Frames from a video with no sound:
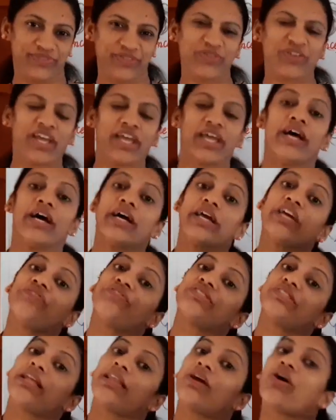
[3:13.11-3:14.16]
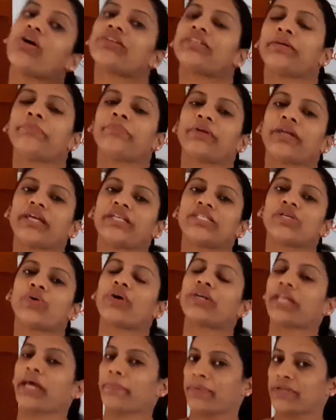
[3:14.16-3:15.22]
Okay, if it's a low temperature,
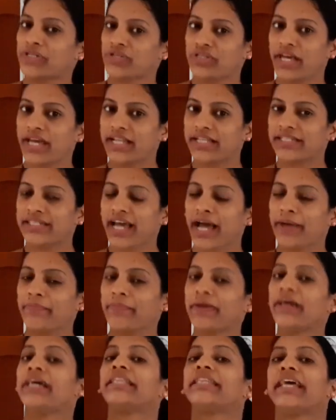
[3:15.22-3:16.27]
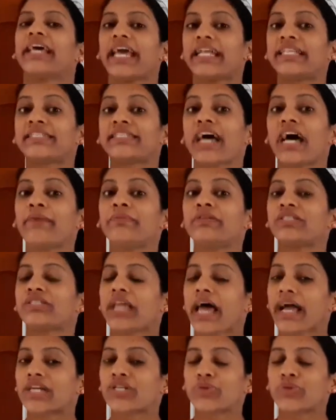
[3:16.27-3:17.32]
what happens to the enzyme? The enzyme is
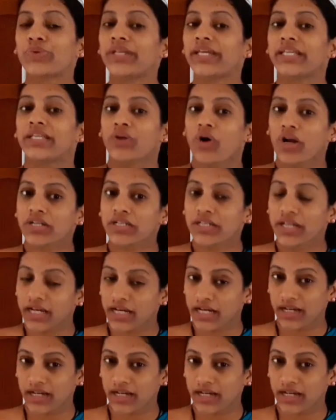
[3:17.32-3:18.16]
actually not